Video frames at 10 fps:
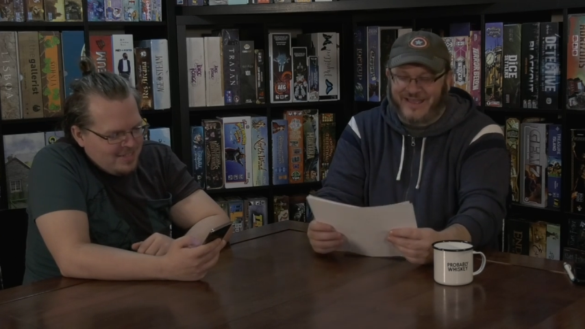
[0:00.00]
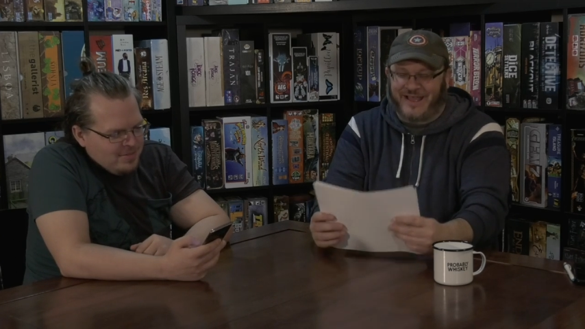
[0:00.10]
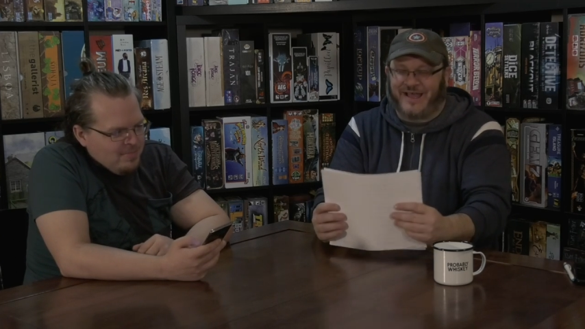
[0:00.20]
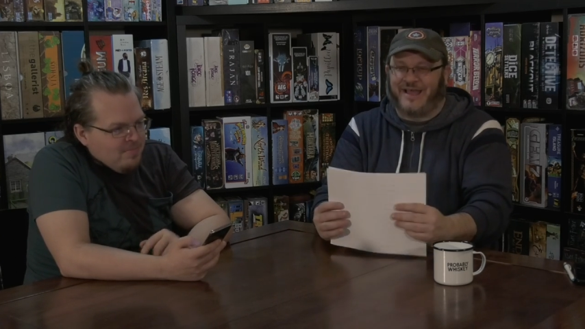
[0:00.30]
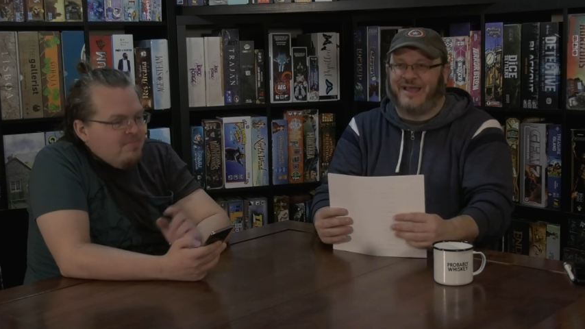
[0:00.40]

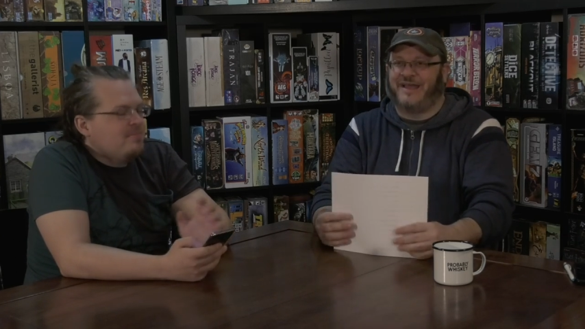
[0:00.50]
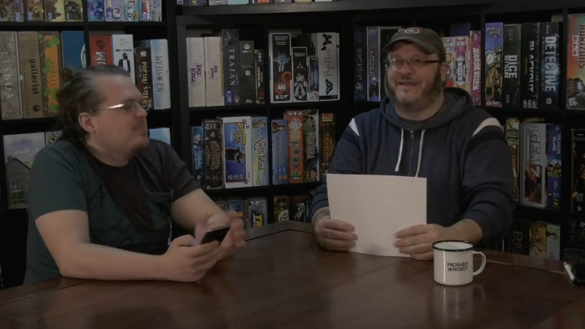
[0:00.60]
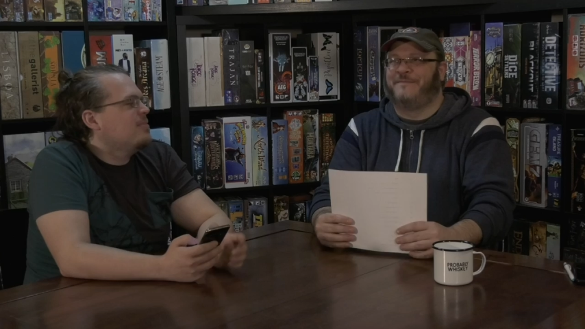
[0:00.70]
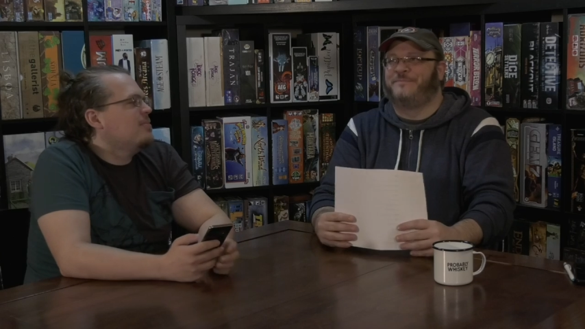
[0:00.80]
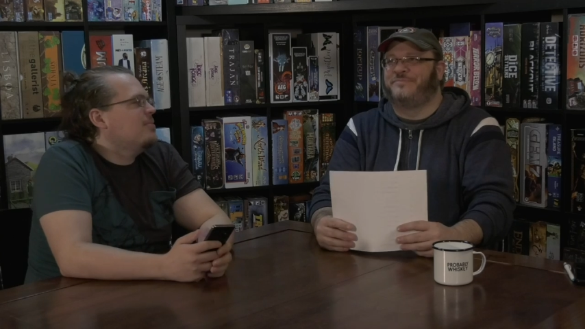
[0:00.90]

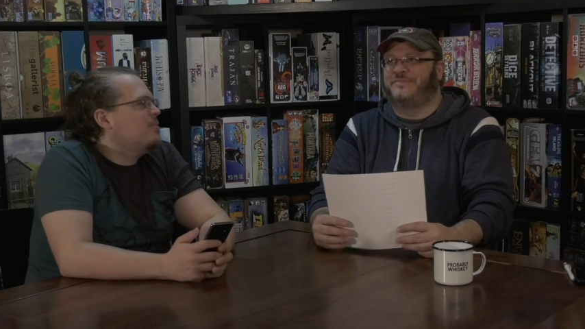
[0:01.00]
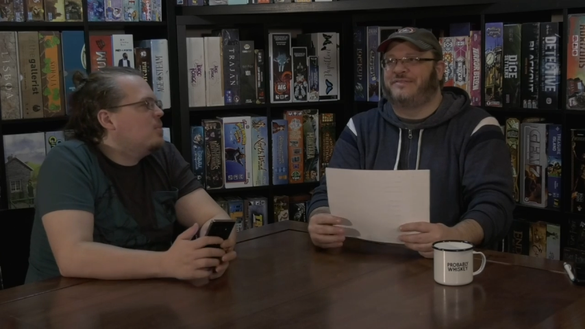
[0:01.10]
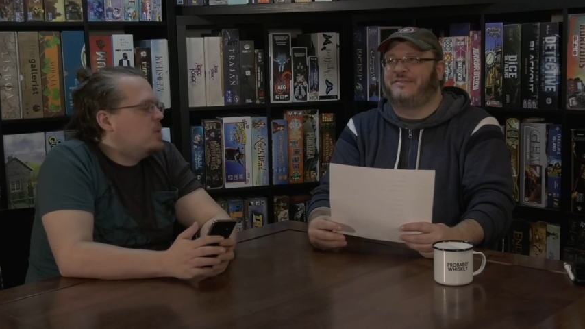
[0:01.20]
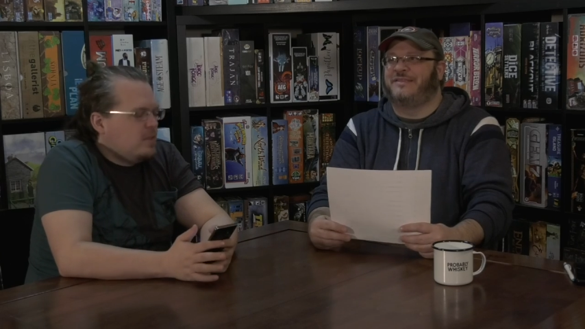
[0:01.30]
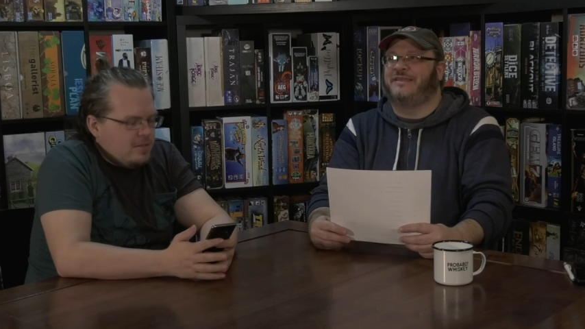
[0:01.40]
Speaker 1: Uh,
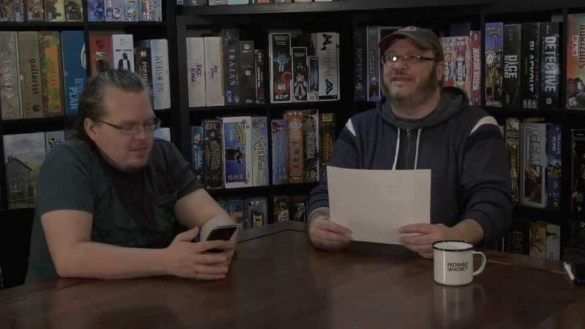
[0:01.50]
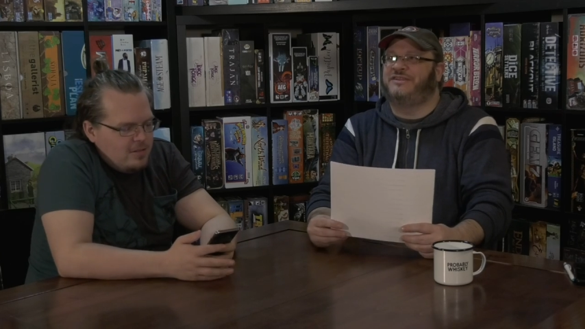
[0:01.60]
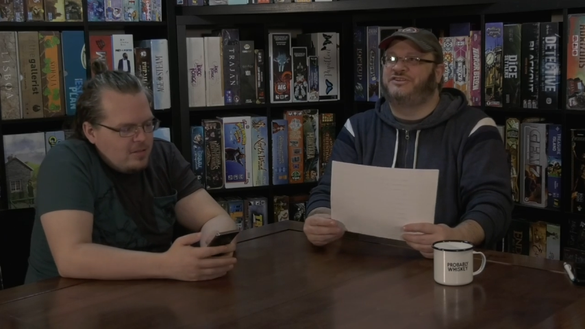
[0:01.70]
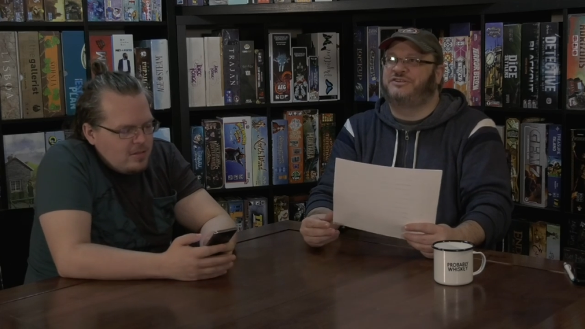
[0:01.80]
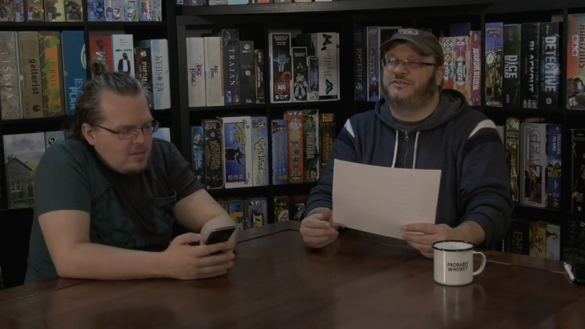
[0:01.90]

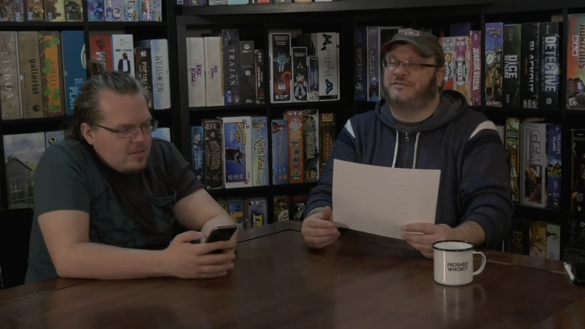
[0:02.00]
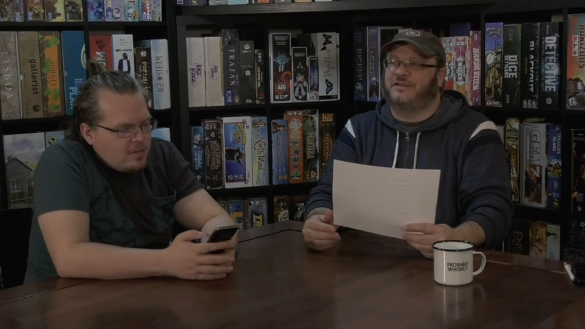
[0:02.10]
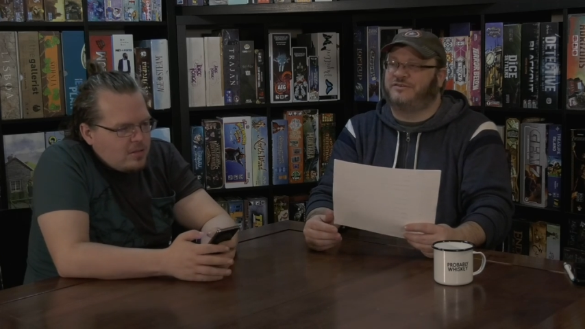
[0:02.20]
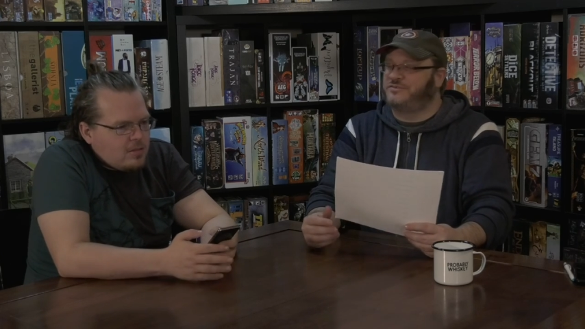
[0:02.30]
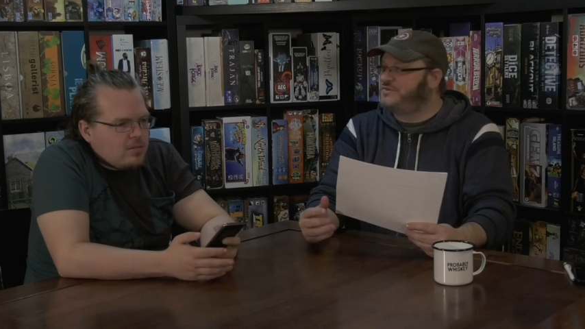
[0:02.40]
each
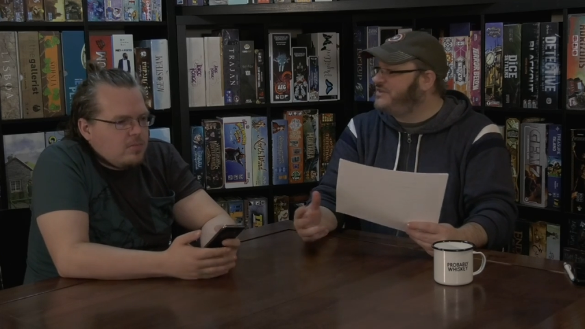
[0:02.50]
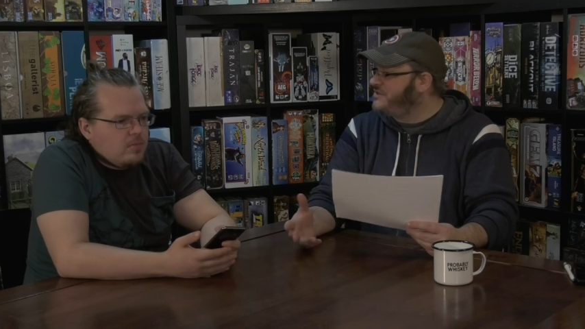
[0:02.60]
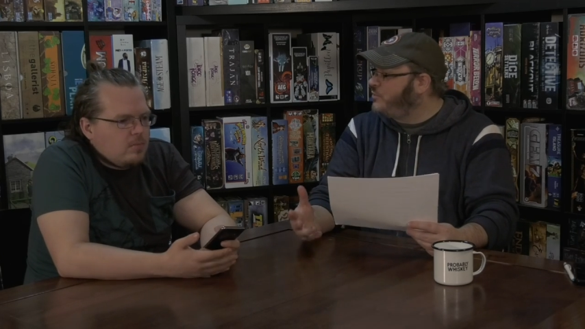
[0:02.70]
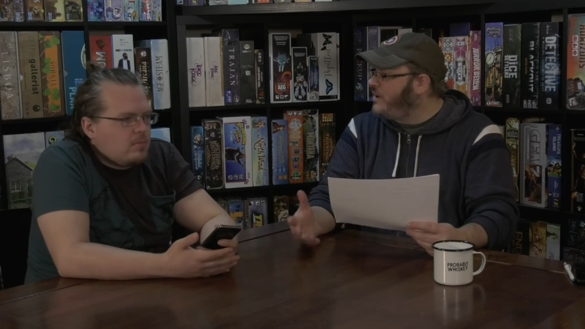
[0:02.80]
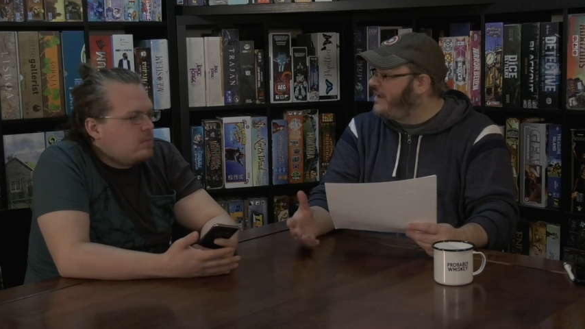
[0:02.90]
there's
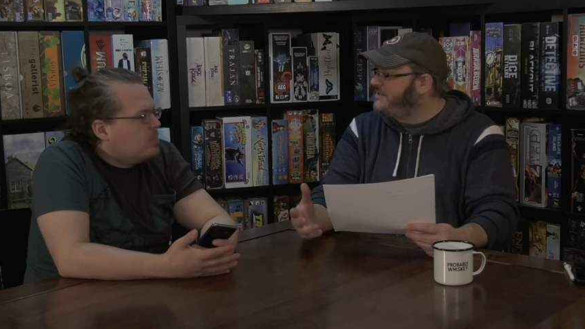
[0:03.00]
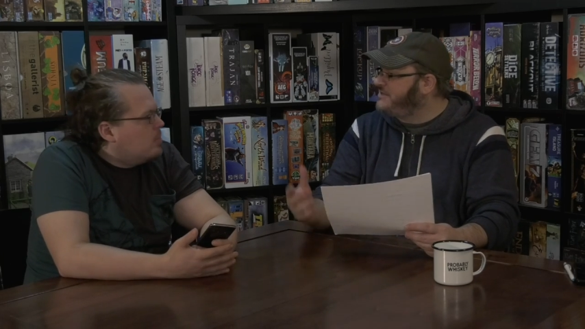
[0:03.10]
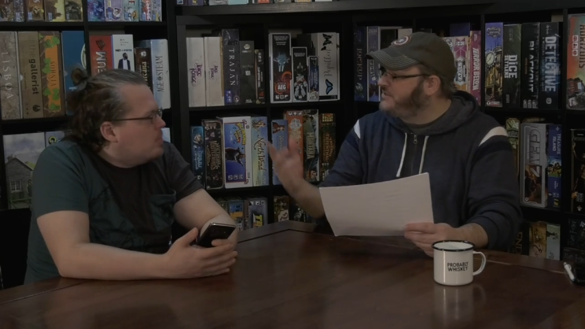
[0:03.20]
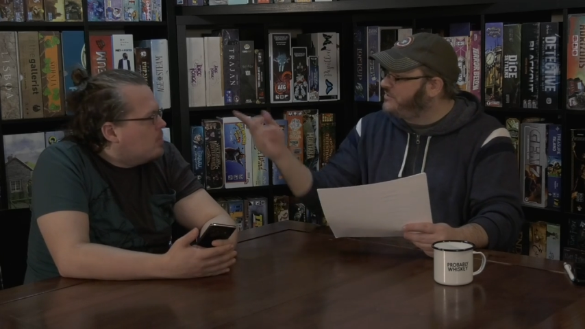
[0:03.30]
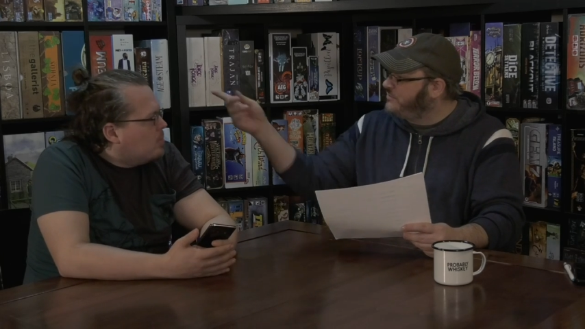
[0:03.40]
season one and
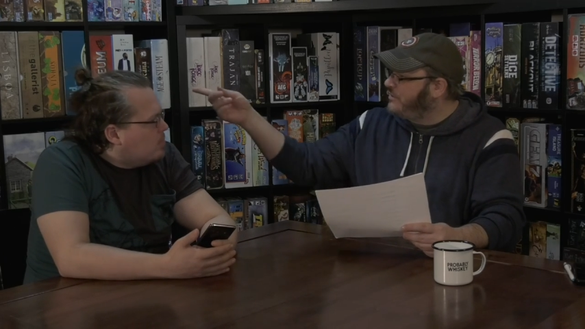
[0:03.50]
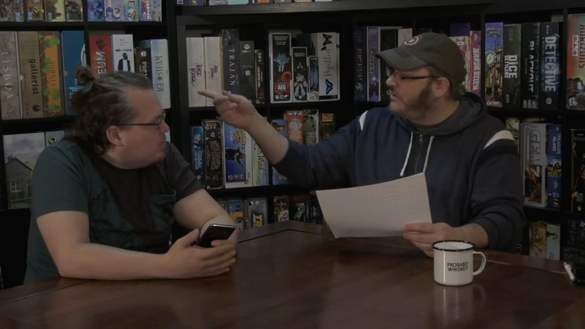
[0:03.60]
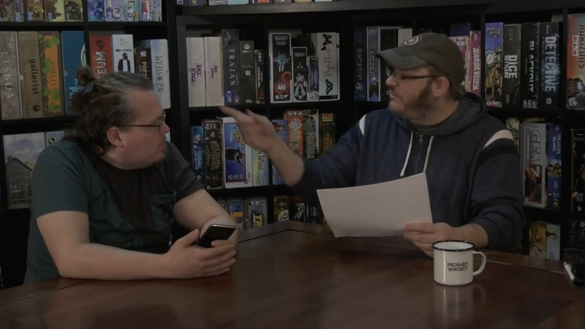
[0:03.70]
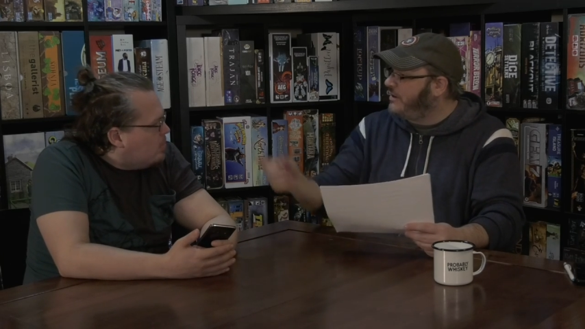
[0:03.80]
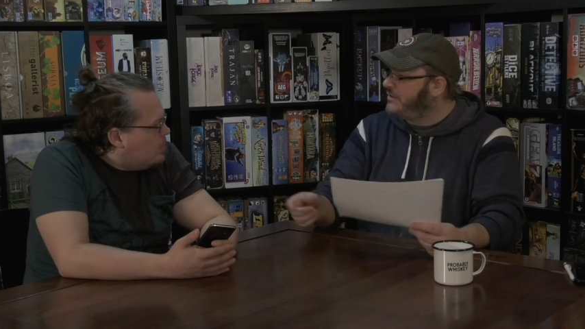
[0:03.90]
season two.
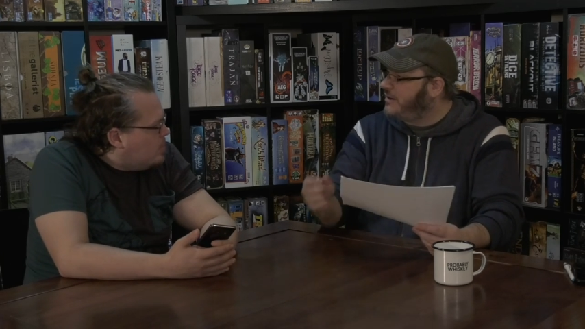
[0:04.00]
They're all right